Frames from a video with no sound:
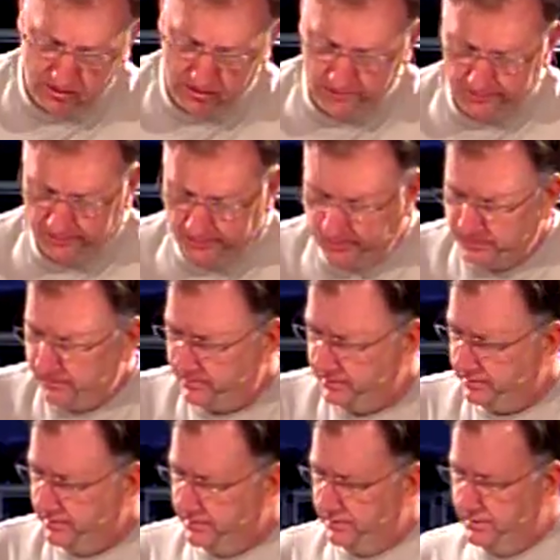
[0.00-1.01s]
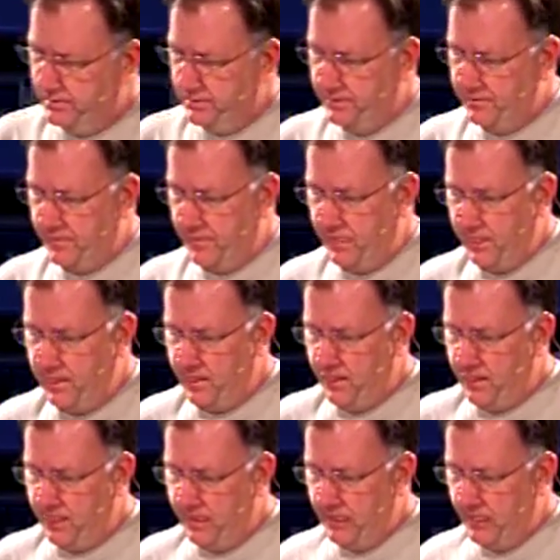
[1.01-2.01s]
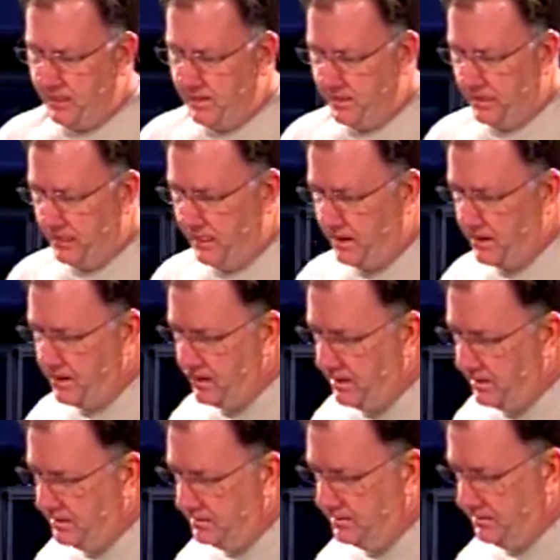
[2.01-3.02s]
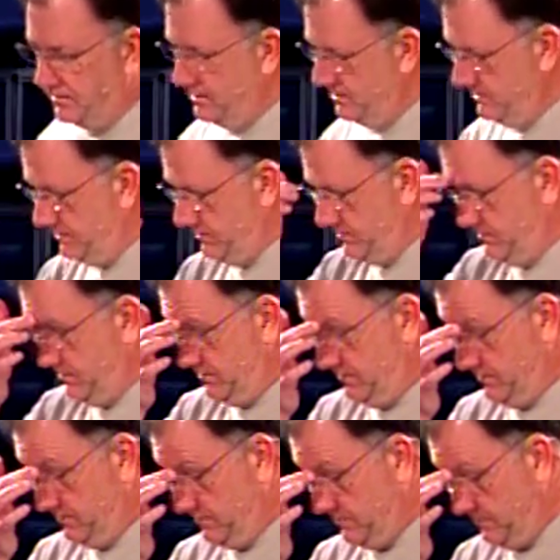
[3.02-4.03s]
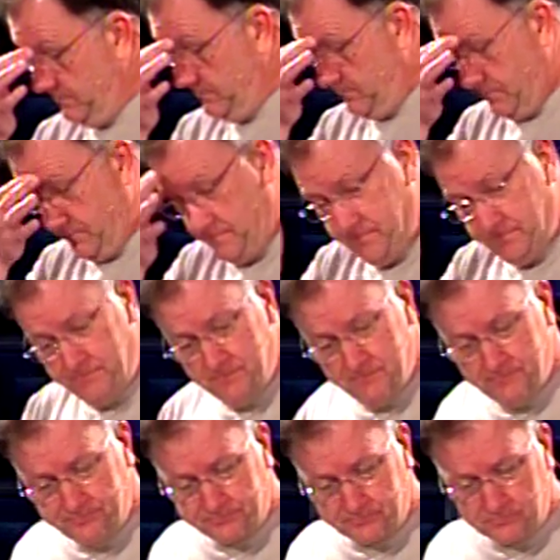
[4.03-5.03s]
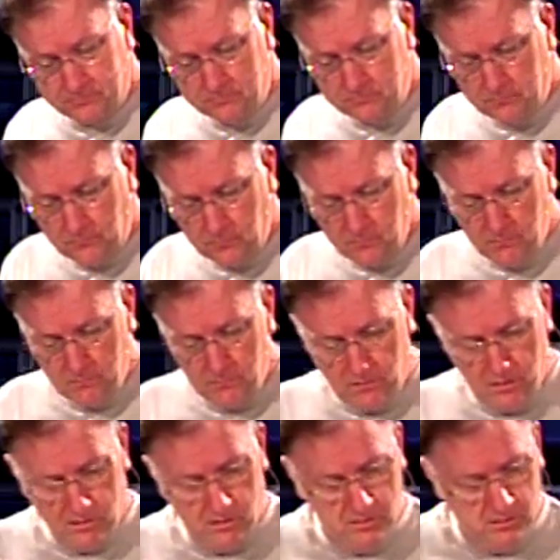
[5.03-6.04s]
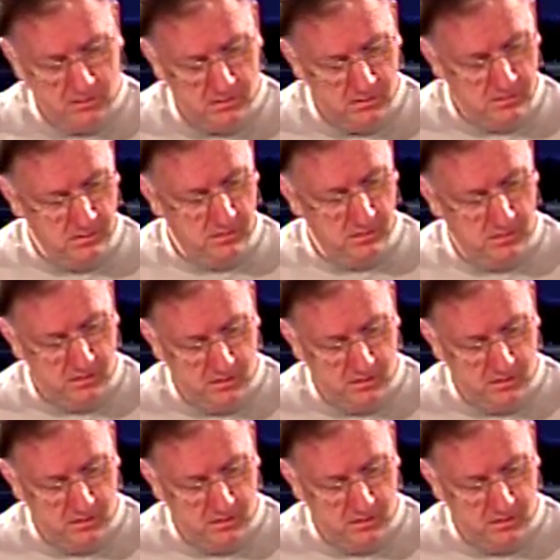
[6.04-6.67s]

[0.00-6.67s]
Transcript: Nothing is said.